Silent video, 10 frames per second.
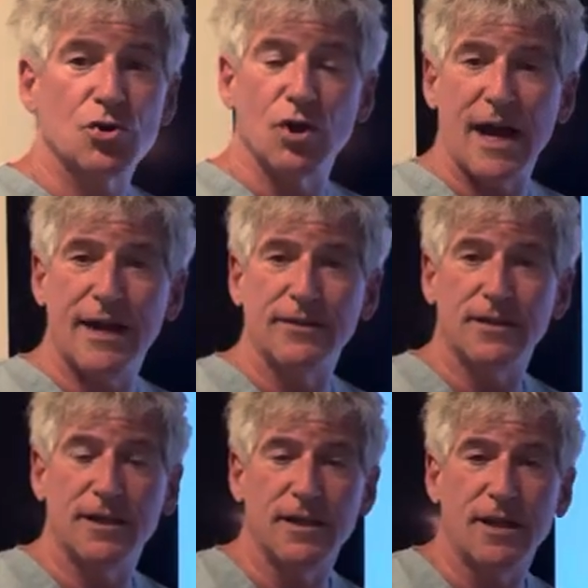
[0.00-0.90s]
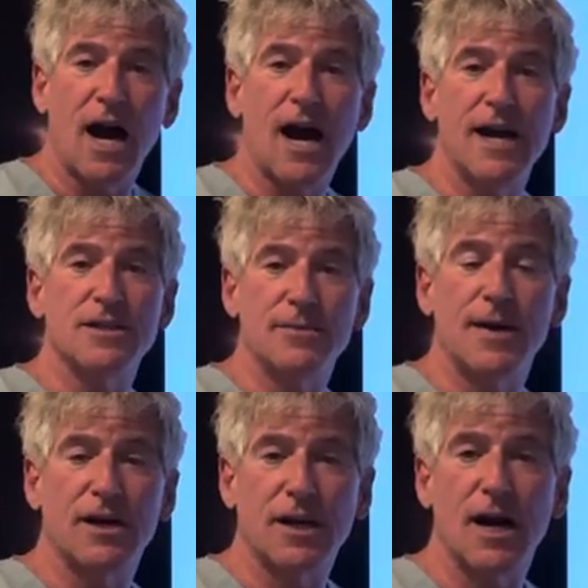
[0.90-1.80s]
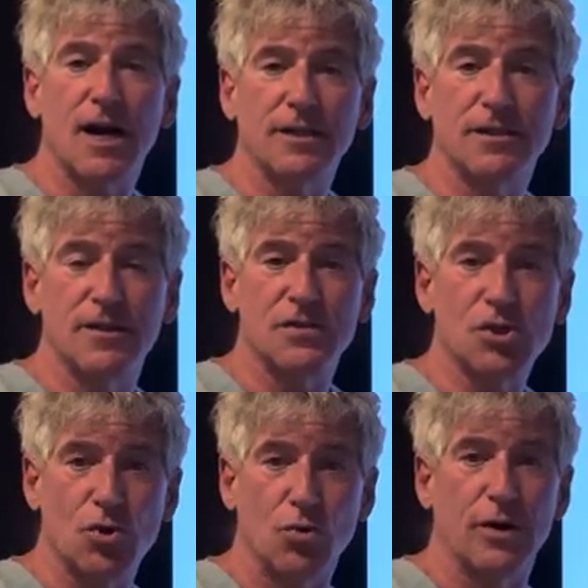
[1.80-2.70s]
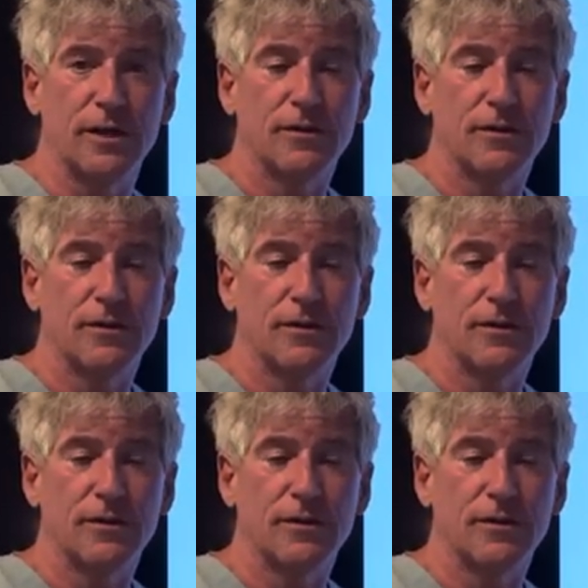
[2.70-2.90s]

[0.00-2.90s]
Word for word: had the highest amount of cognitive scoring.